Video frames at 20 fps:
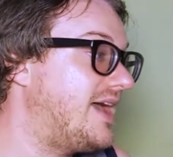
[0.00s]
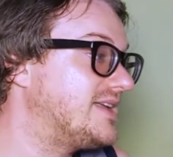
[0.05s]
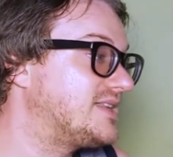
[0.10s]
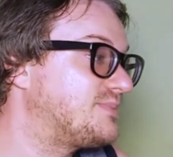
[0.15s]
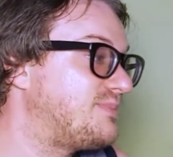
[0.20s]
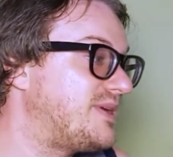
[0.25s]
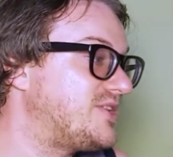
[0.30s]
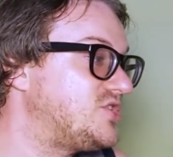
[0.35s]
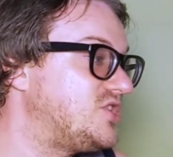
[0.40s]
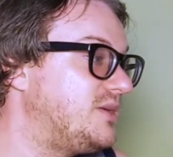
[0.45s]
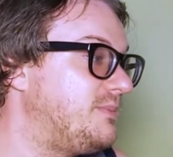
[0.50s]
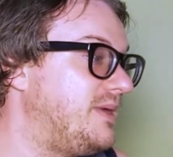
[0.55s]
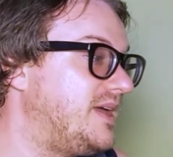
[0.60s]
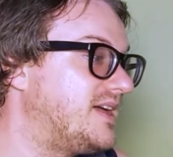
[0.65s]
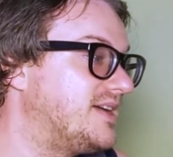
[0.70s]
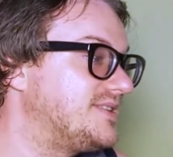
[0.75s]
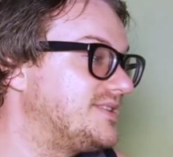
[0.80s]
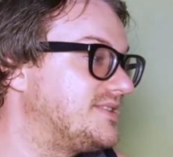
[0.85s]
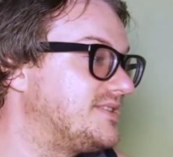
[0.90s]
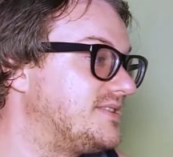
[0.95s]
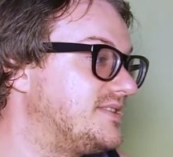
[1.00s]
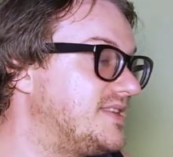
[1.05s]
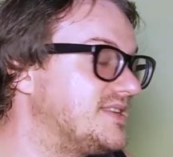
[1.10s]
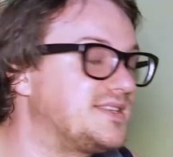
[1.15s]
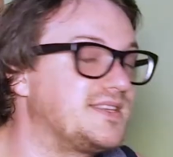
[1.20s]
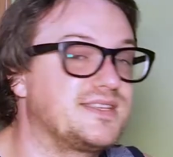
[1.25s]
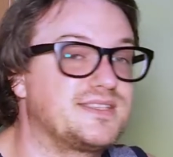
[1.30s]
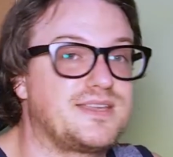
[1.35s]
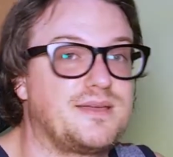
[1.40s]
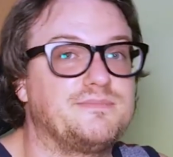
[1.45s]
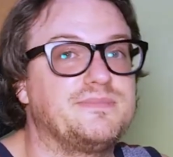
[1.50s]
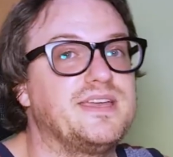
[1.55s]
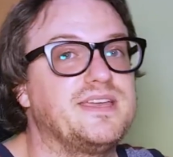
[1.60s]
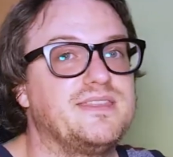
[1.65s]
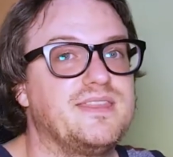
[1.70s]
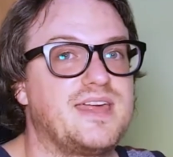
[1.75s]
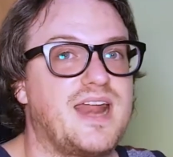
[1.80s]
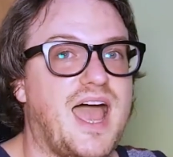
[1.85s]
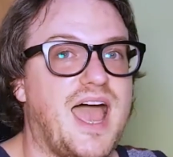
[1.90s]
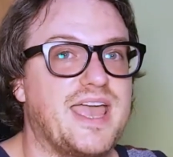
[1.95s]
especially because this is something
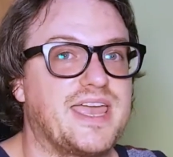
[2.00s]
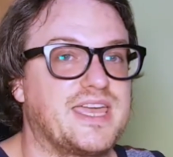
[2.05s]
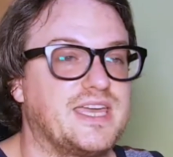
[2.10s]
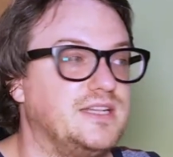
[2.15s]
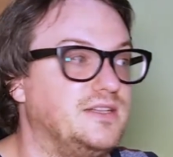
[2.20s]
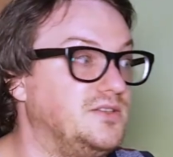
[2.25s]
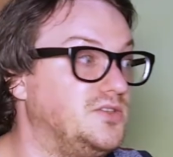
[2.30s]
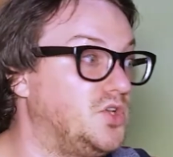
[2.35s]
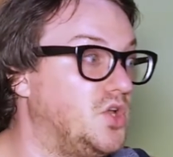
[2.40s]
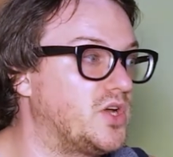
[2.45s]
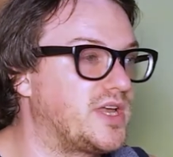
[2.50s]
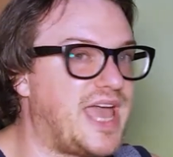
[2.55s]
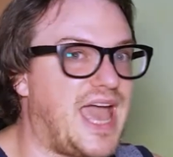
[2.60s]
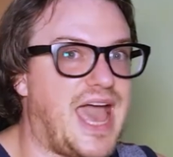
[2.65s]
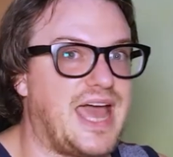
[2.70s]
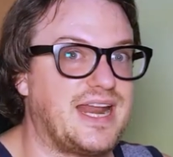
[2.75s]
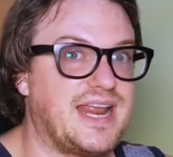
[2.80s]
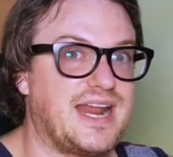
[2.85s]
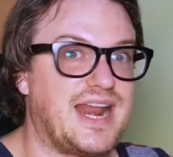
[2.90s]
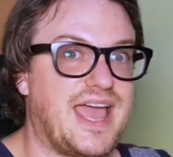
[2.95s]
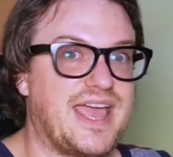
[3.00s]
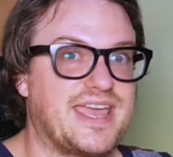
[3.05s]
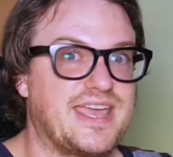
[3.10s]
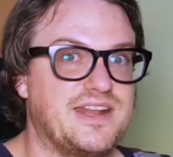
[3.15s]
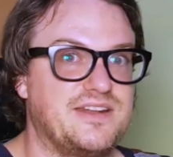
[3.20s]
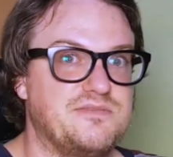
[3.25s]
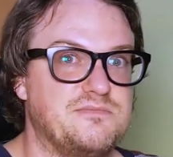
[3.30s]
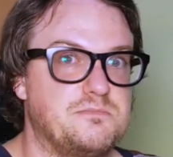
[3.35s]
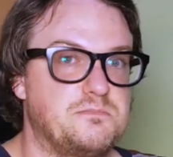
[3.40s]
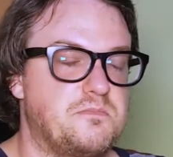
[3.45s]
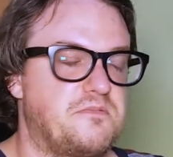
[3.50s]
that I can look at and I can